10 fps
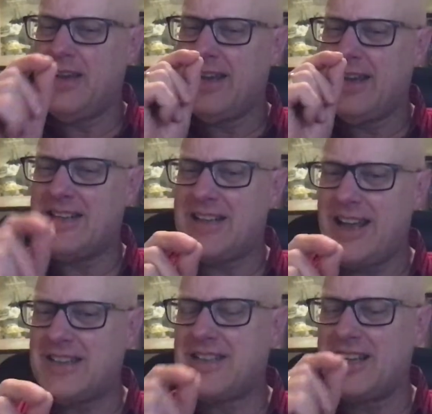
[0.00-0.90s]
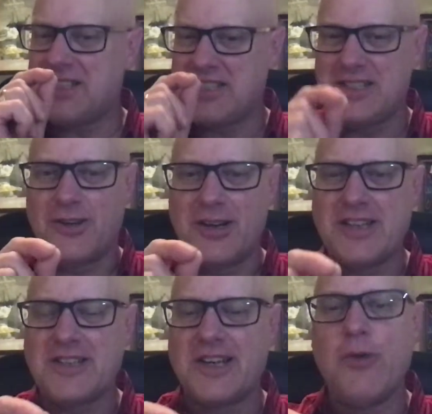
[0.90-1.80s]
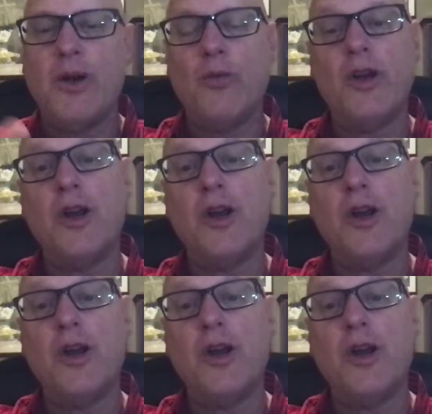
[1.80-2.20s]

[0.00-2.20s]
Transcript: he takes us seriously when we